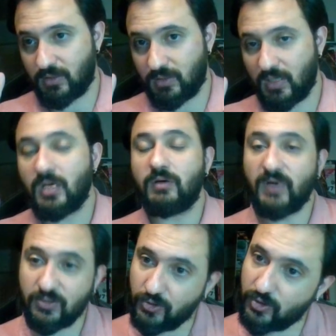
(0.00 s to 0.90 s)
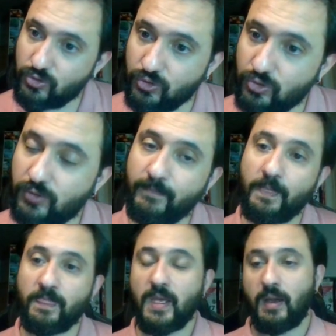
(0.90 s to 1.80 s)
What you need to do?
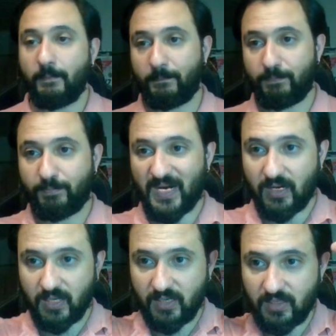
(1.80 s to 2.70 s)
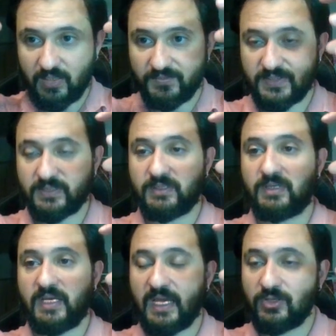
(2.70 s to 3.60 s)
Paragraphs
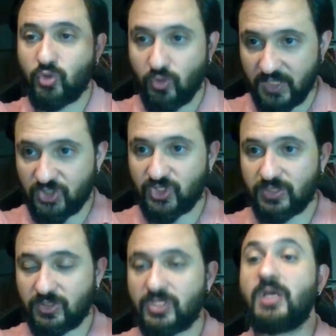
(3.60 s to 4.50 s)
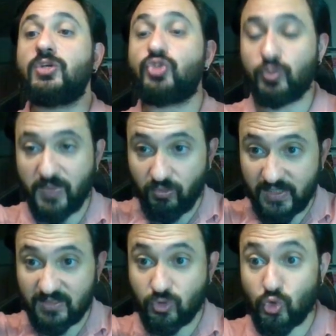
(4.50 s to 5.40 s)
and questions should be written
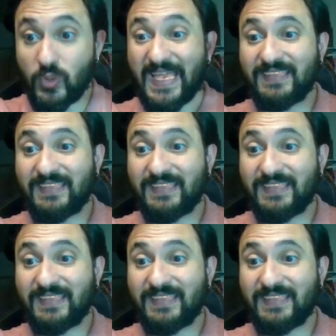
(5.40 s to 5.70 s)
together.